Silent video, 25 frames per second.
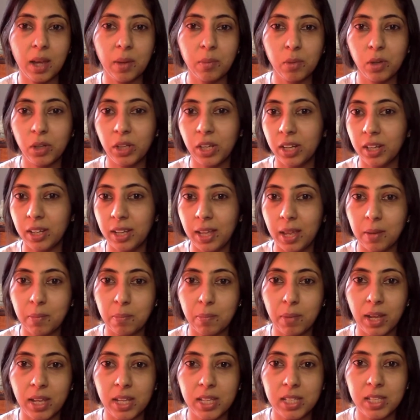I'm looking to get
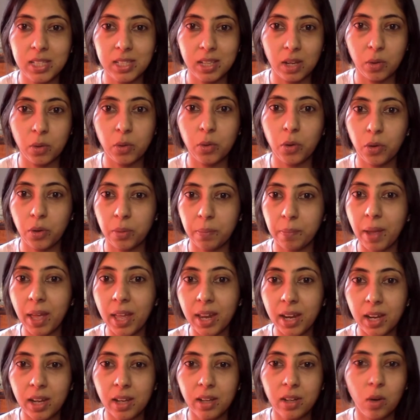my son or daughter
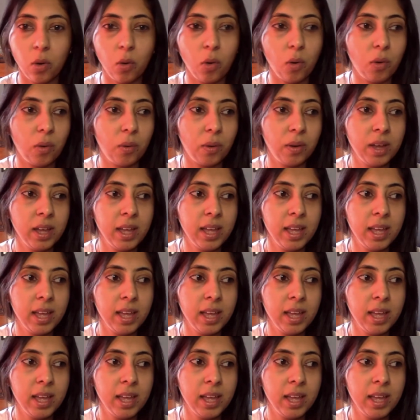married, or